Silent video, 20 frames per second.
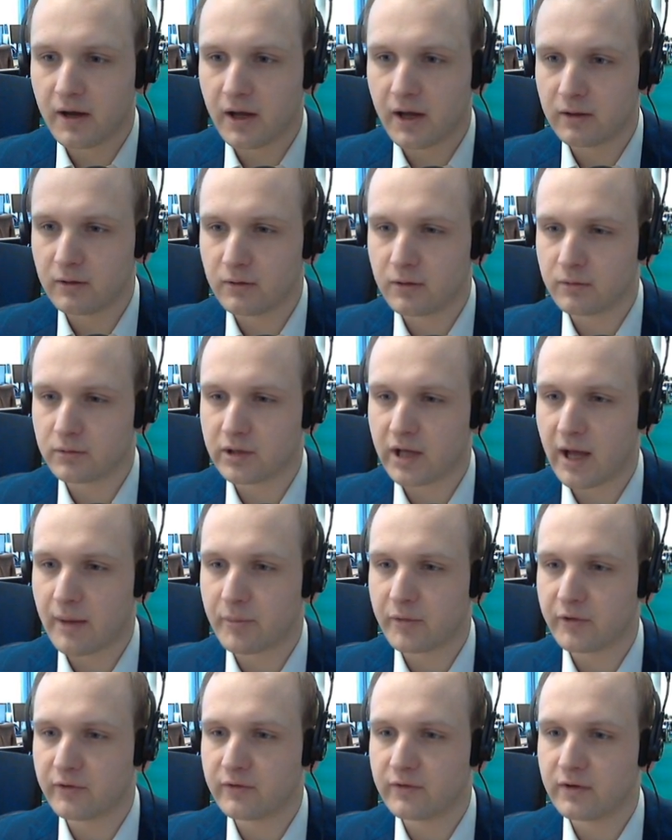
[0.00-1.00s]
And look what
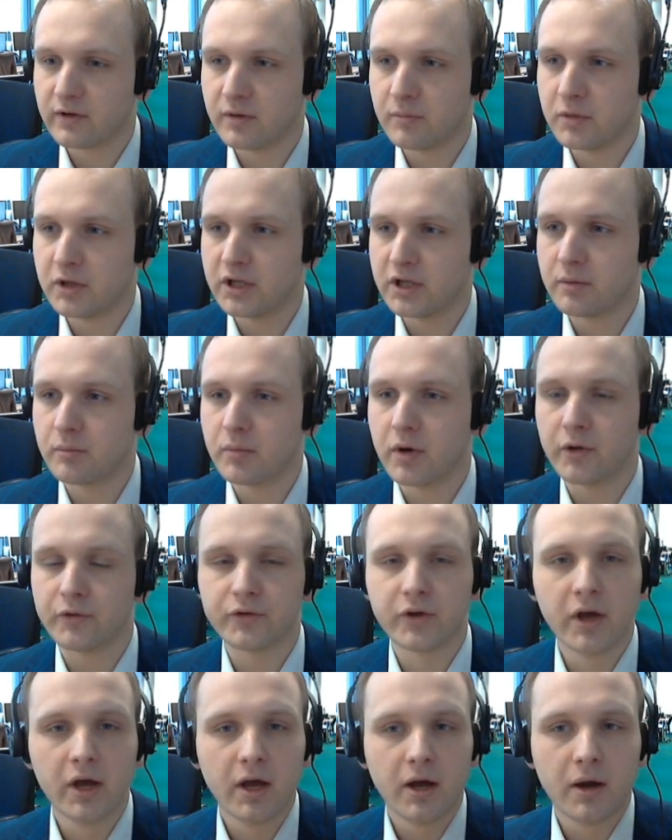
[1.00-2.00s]
happens. Immediate bounce.
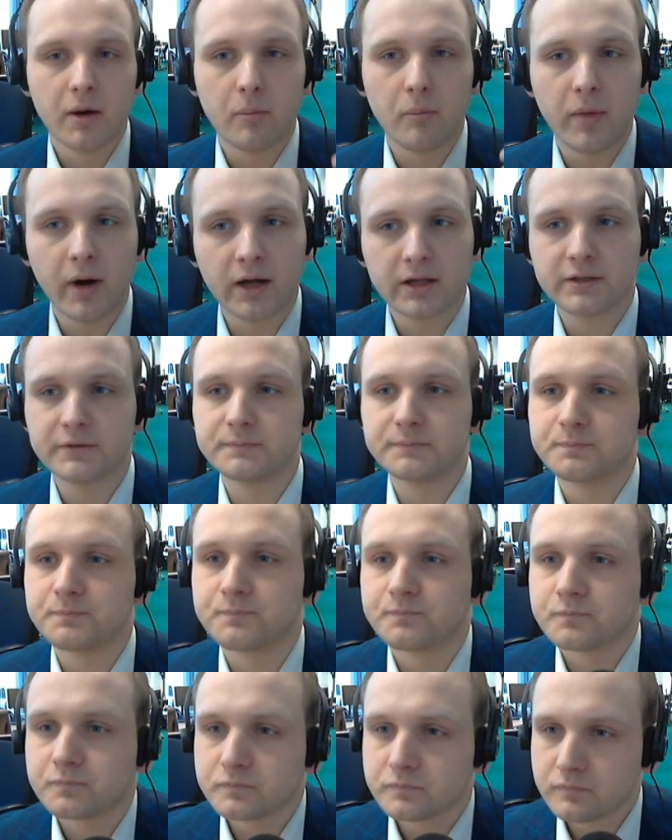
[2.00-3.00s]
But
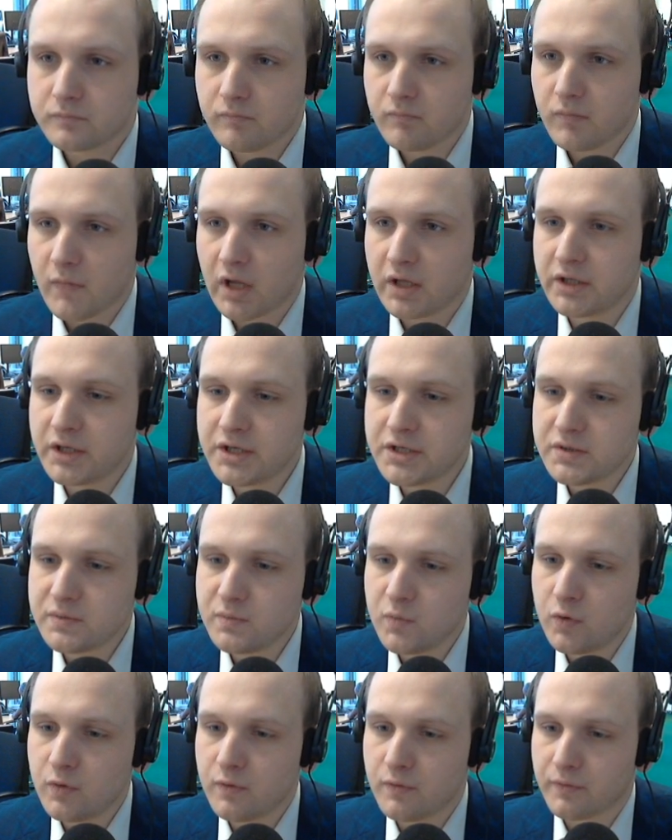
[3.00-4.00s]
this
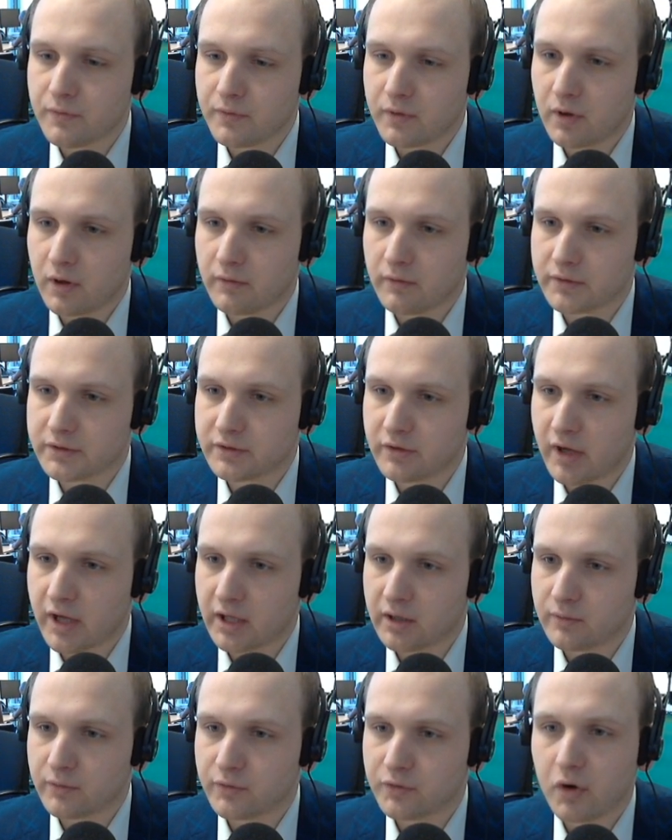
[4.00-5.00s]
move of a
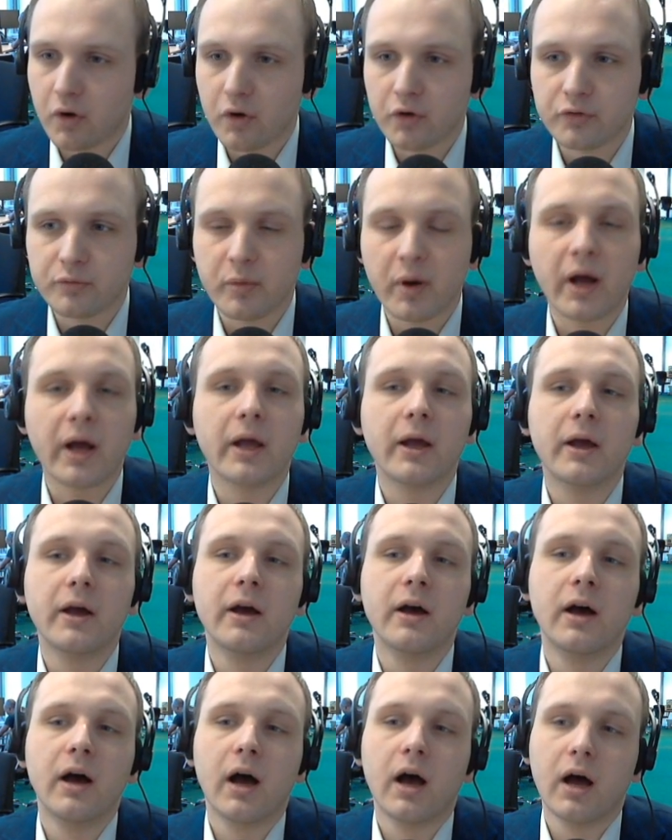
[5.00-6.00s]
triangle is caused by
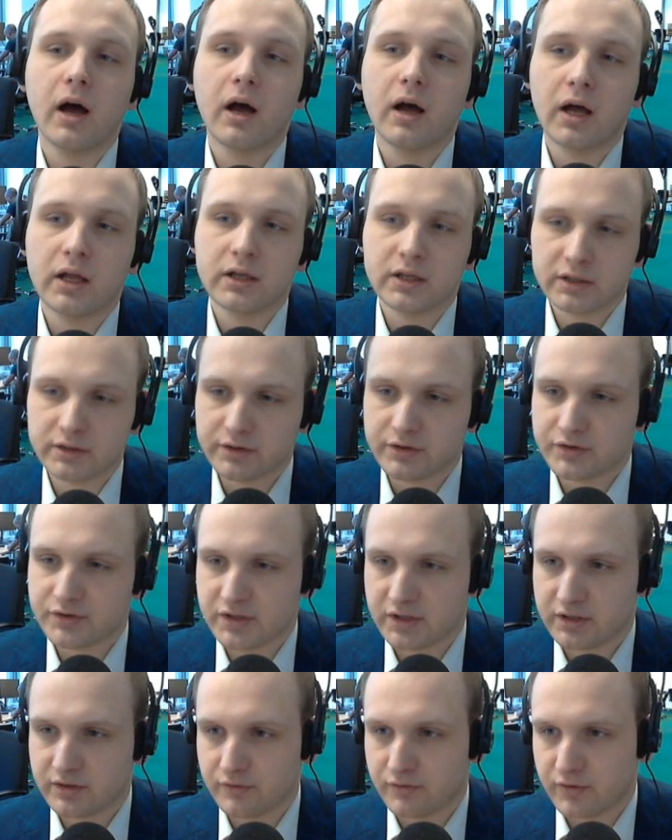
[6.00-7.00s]
another
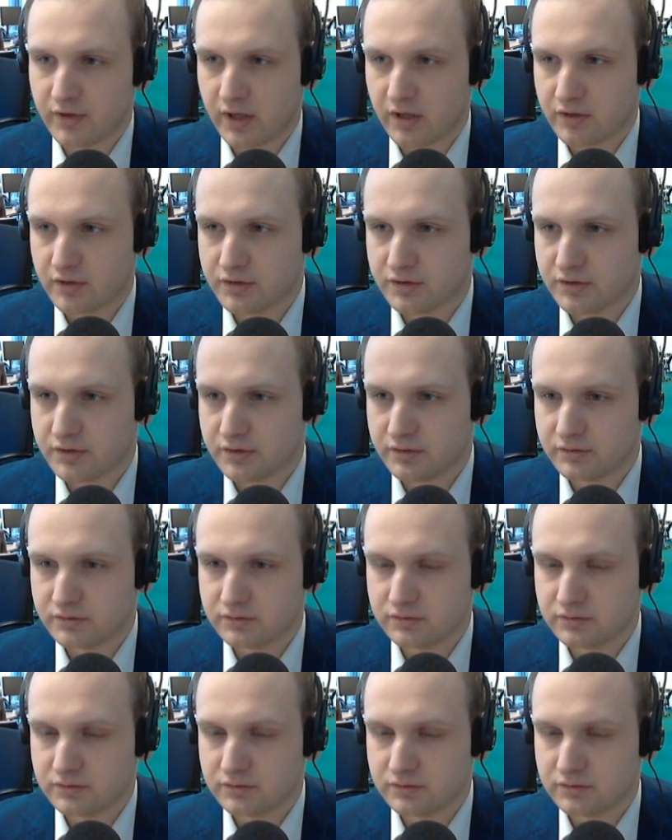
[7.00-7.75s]
set of sanctions.